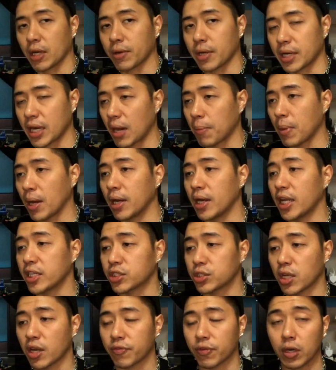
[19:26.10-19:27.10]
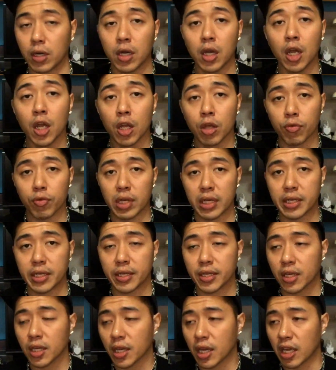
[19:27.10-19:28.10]
it down and up unless you have a
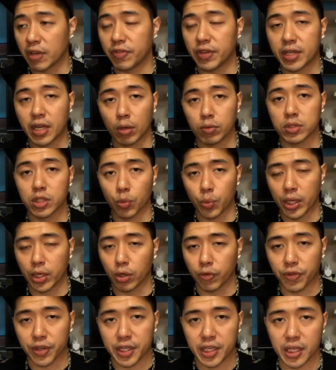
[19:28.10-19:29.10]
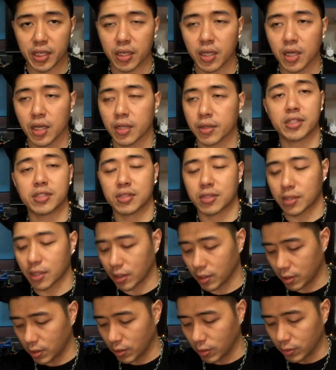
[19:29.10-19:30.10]
really heavy counterweight over here. That's
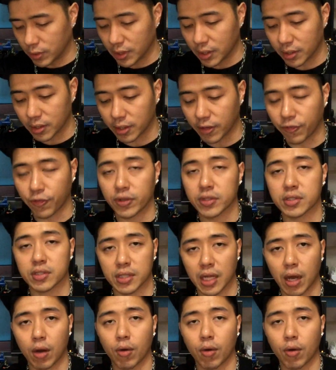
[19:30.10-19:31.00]
the only difference